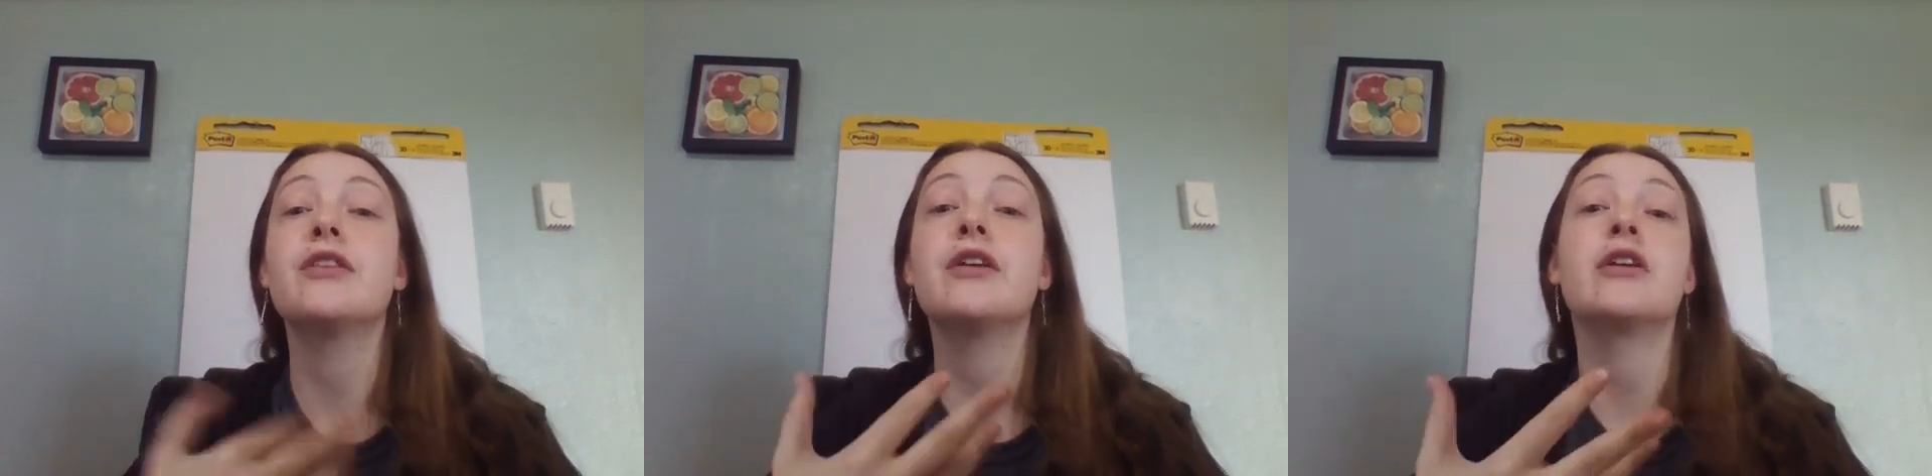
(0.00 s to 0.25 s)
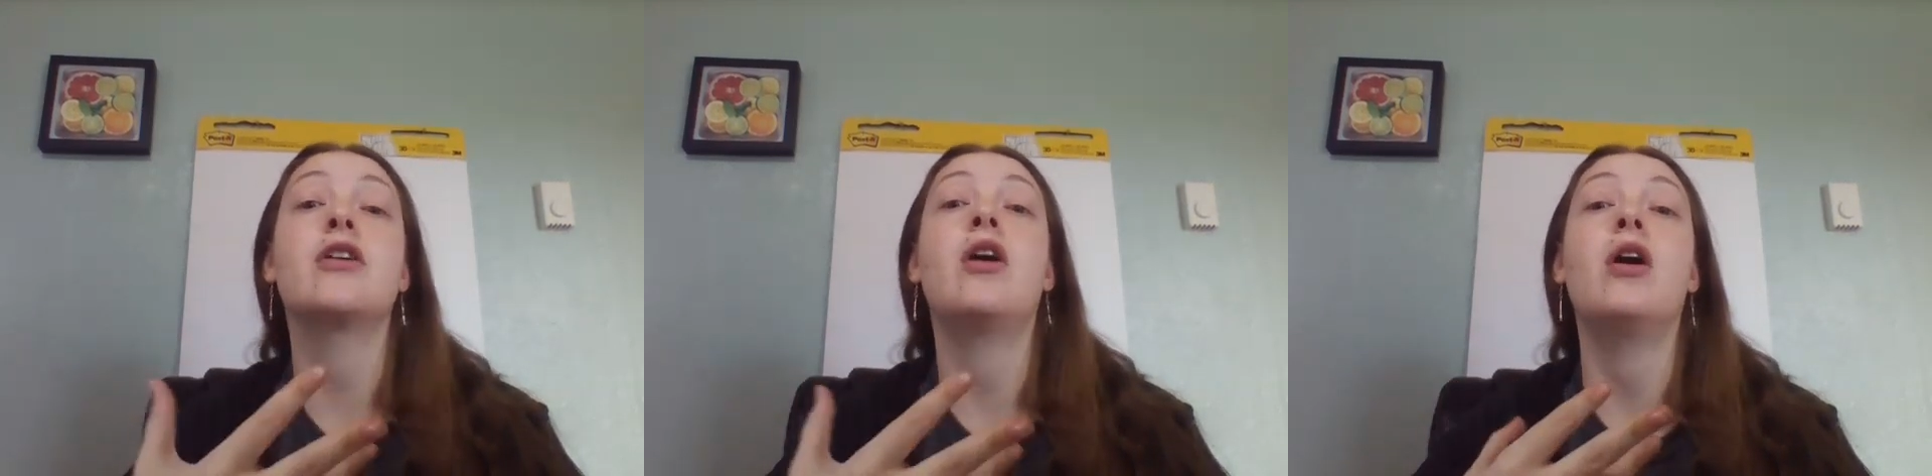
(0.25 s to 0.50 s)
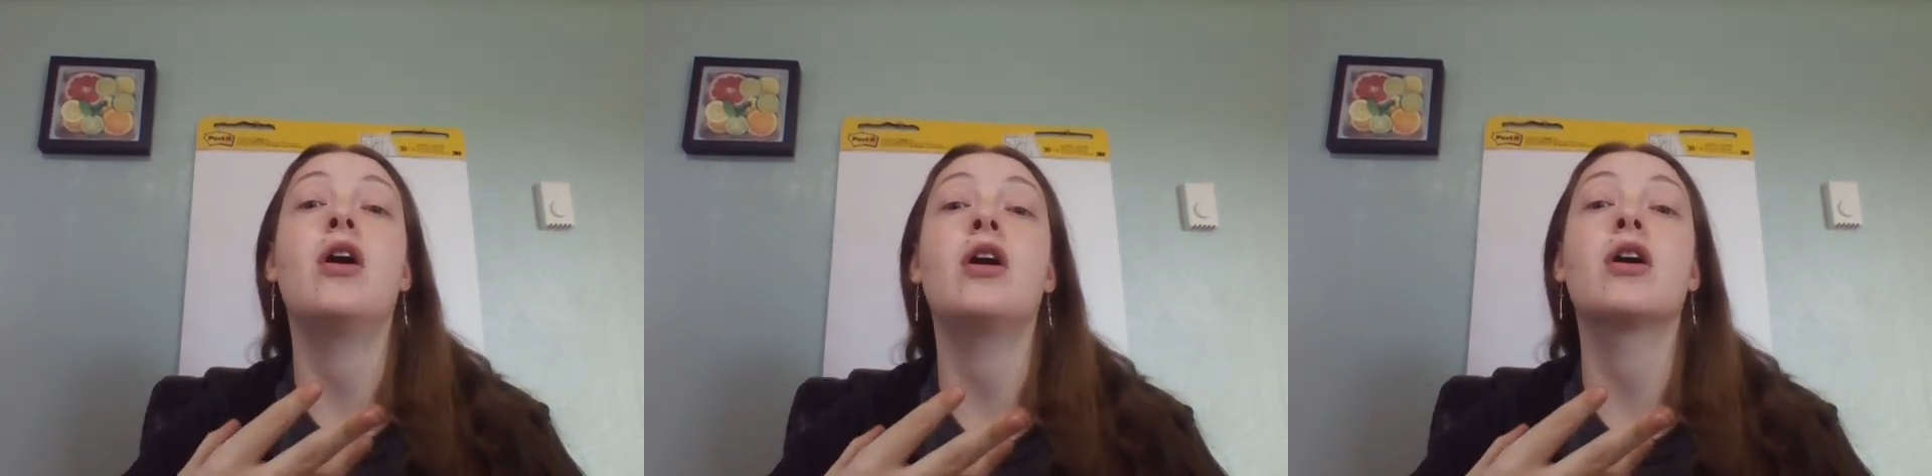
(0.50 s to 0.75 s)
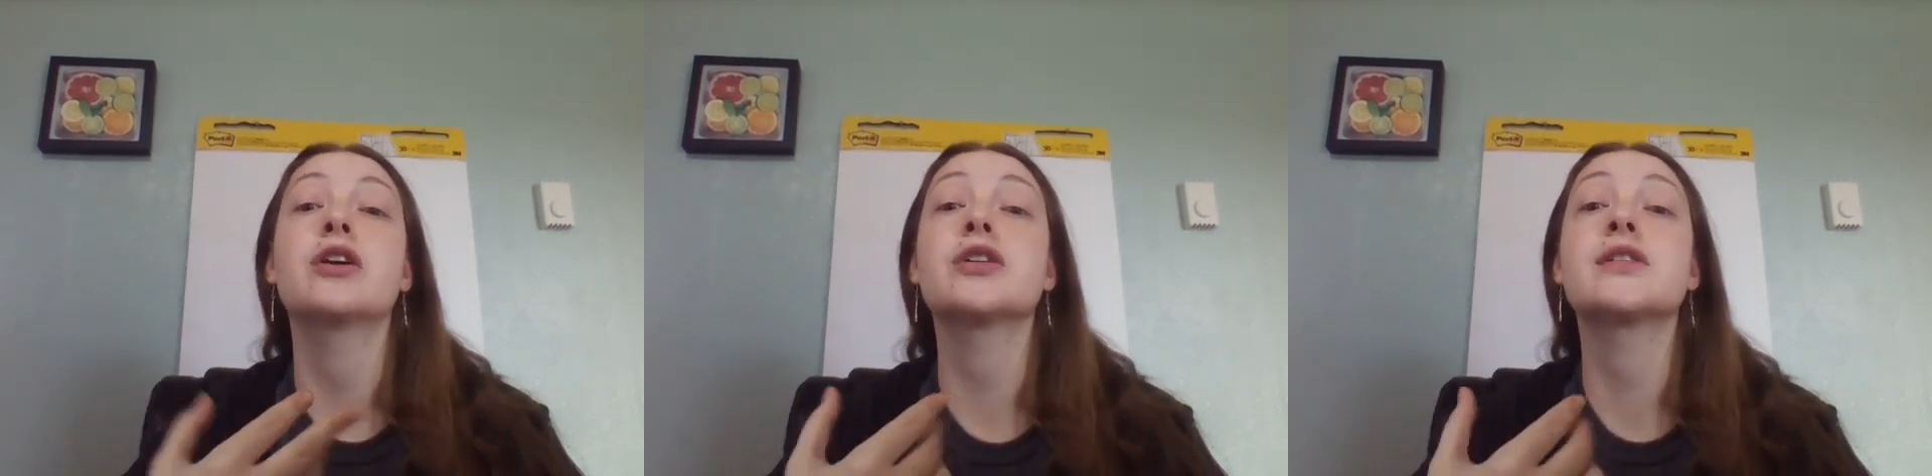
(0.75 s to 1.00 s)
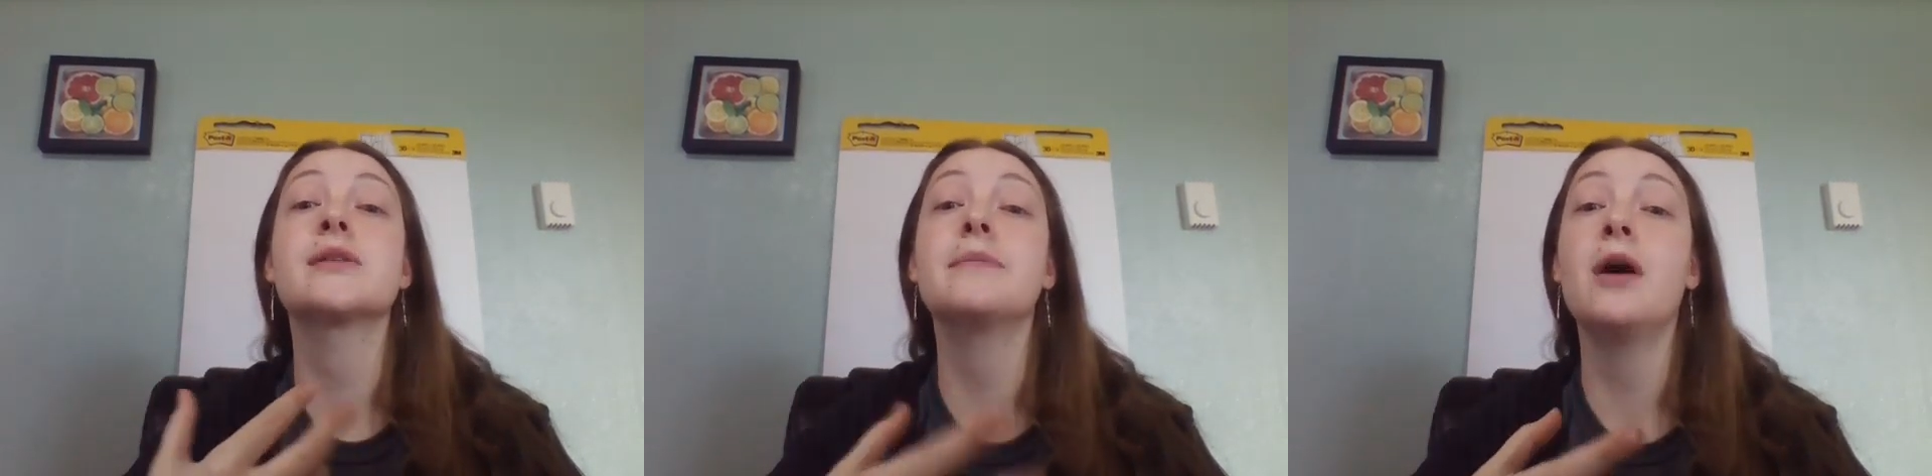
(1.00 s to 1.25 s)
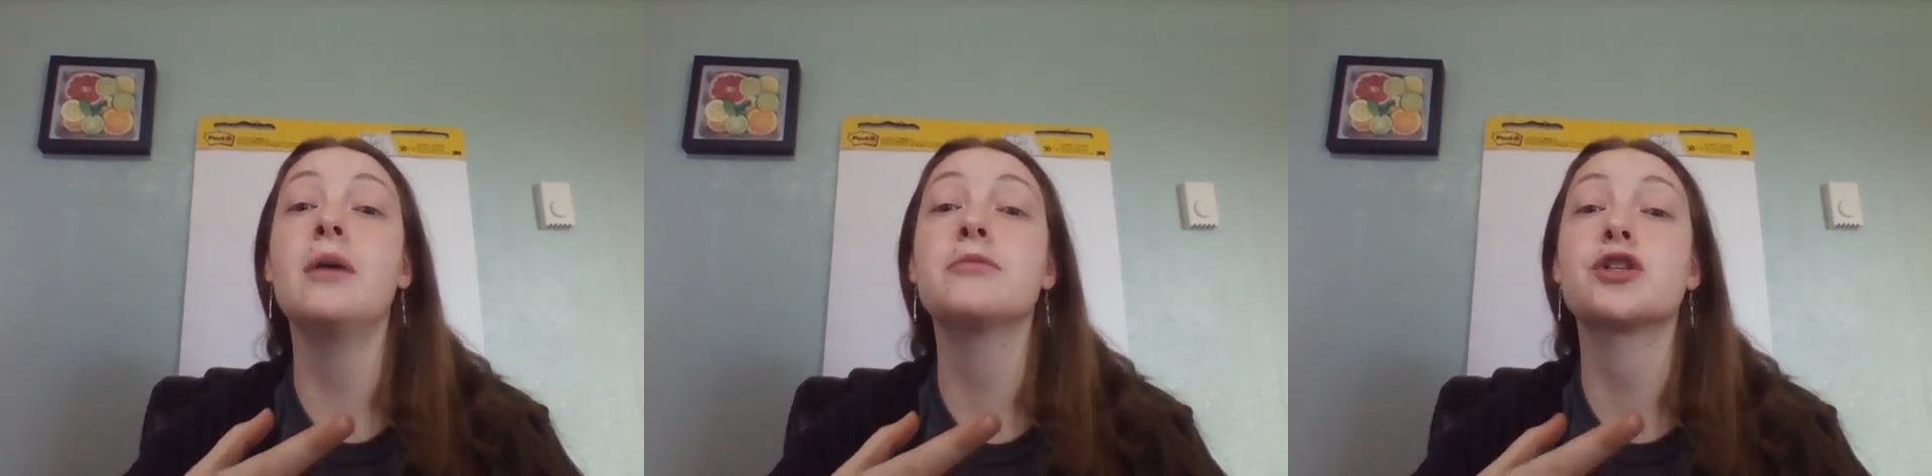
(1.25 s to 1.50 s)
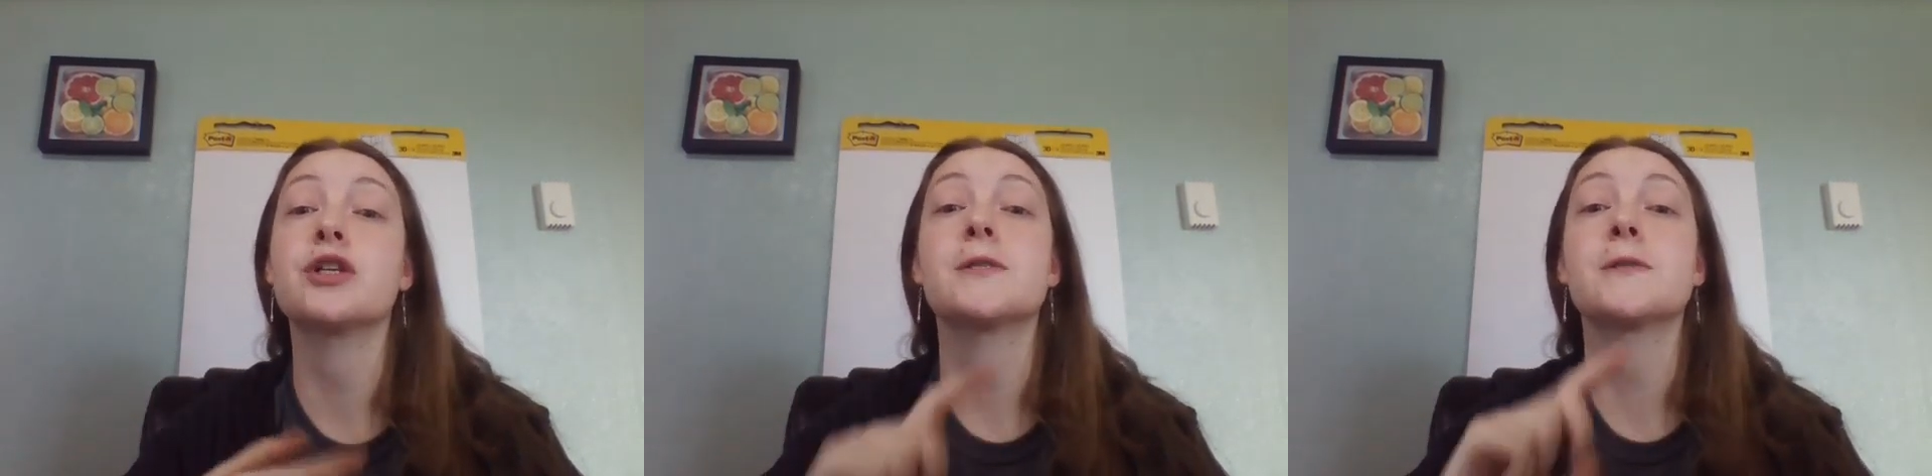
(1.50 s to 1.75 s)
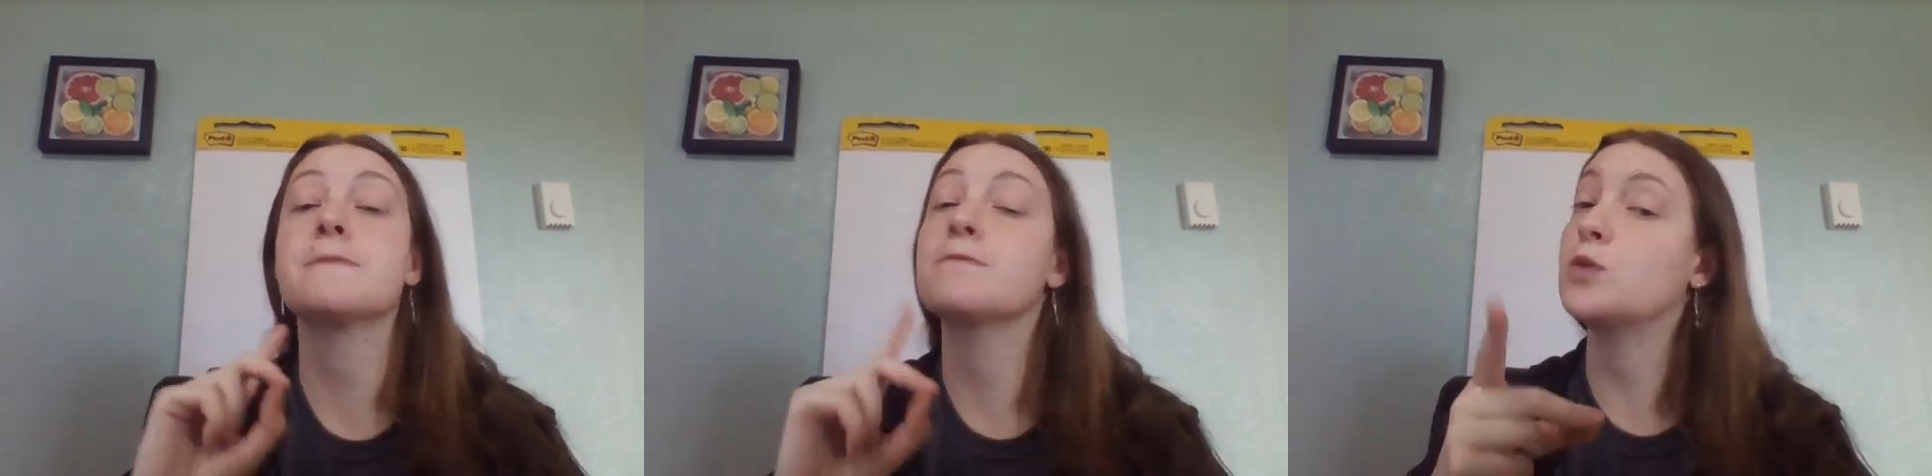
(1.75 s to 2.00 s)
there are some palm
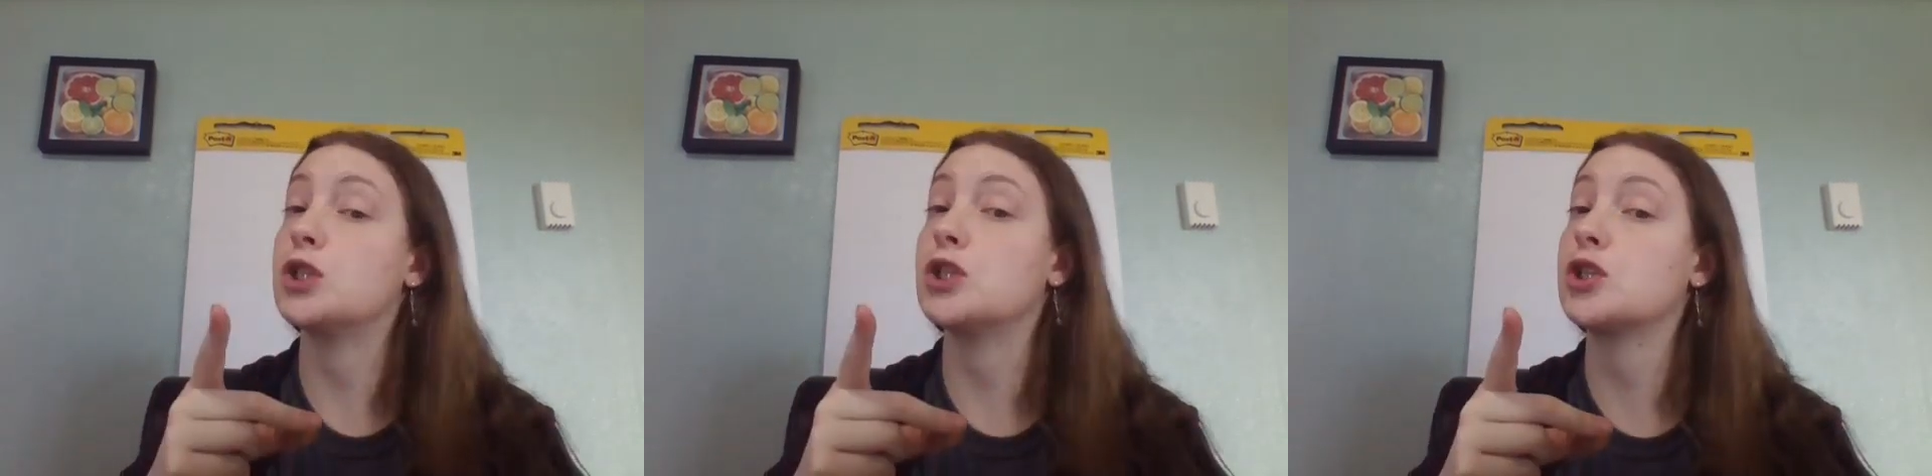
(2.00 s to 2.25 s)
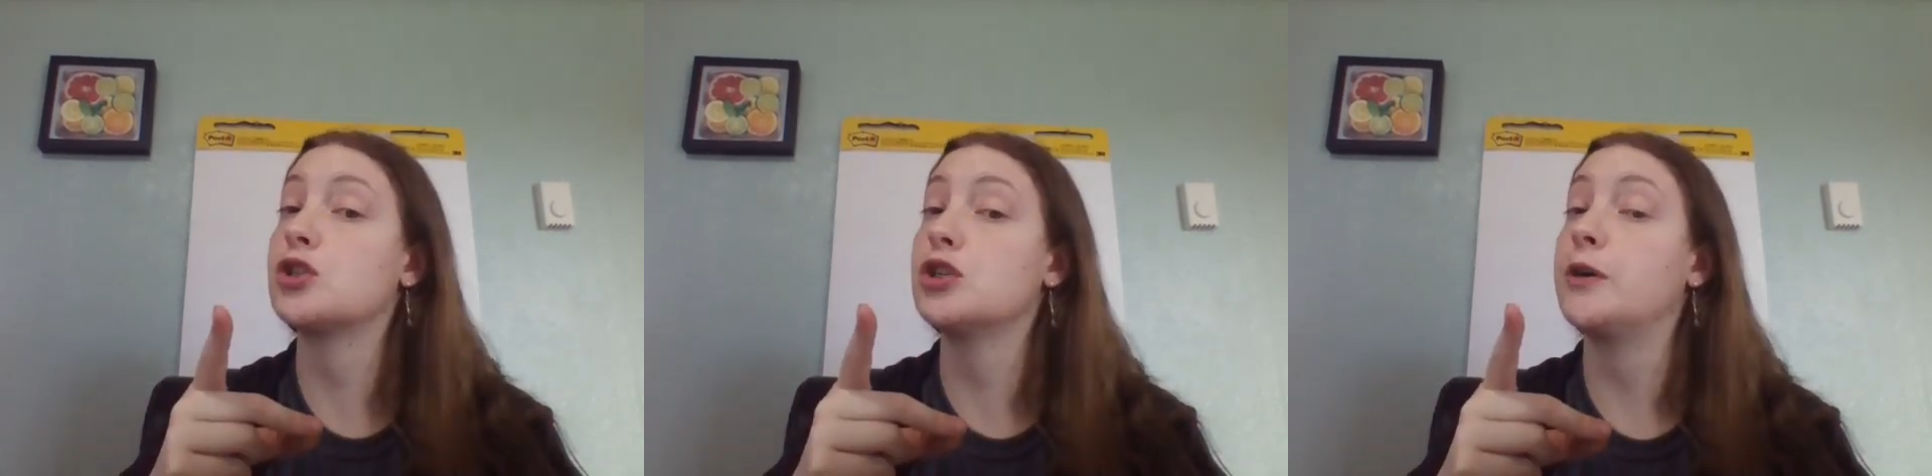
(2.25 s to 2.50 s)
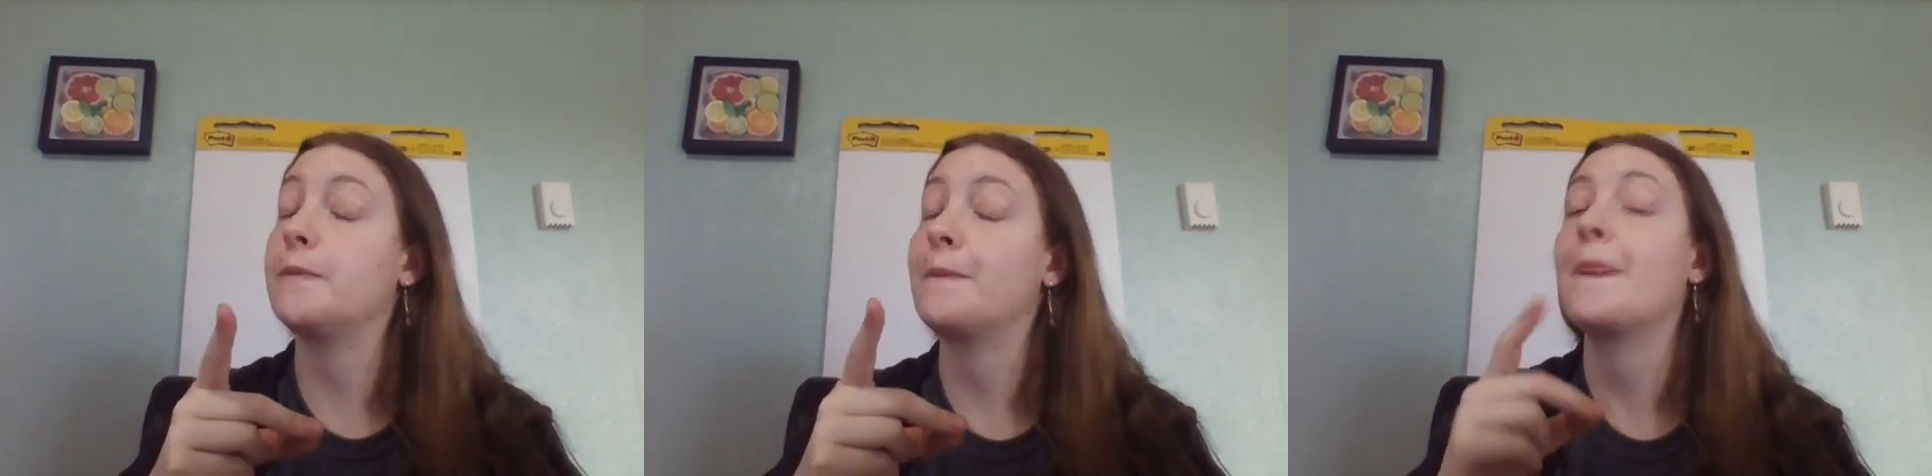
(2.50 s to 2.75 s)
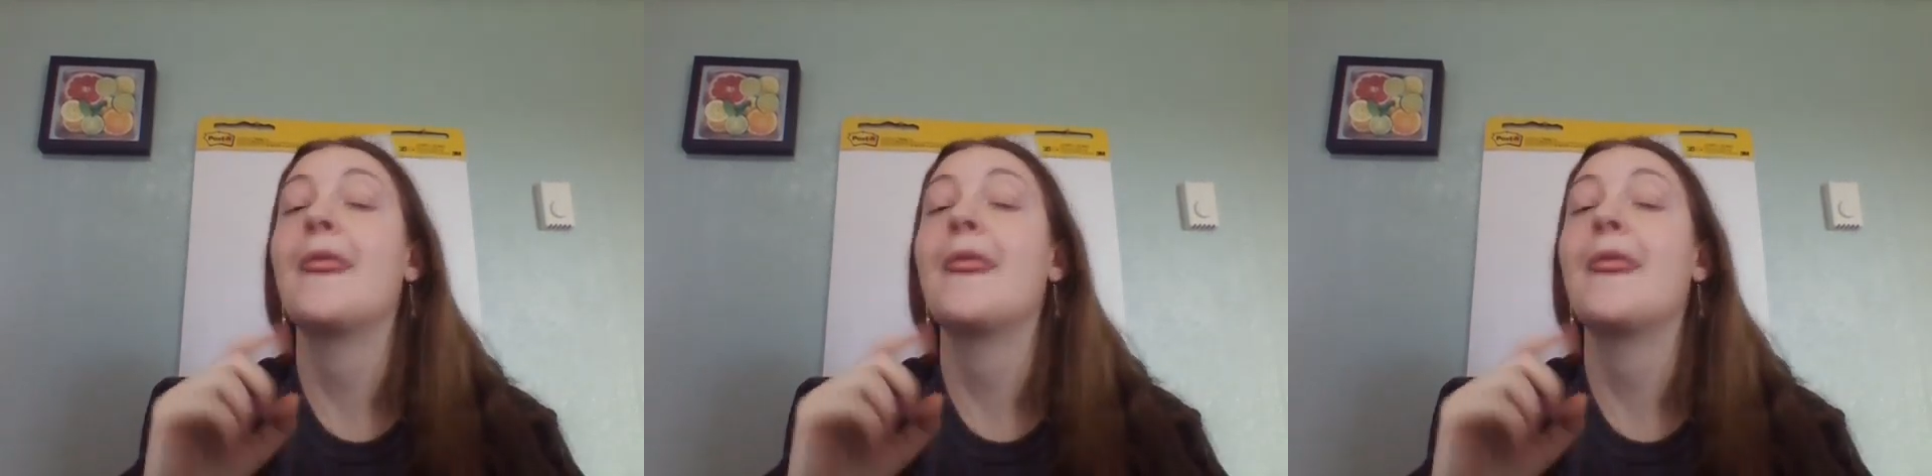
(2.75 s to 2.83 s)
trees, which is true.